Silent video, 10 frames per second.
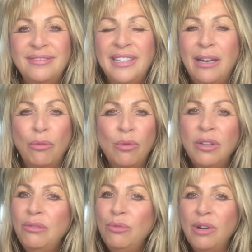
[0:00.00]
That
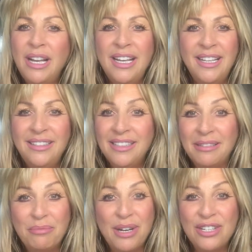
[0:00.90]
one wild
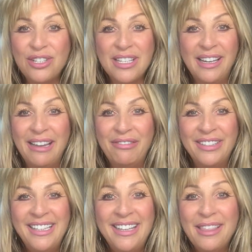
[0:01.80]
and precious life.
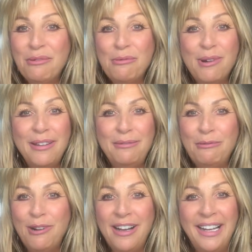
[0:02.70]
The one
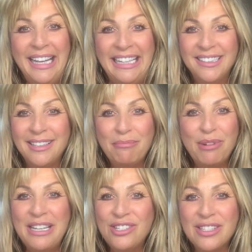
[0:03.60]
wild and
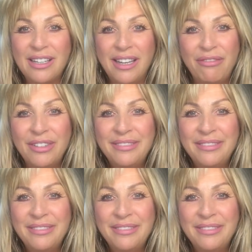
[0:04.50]
precious life.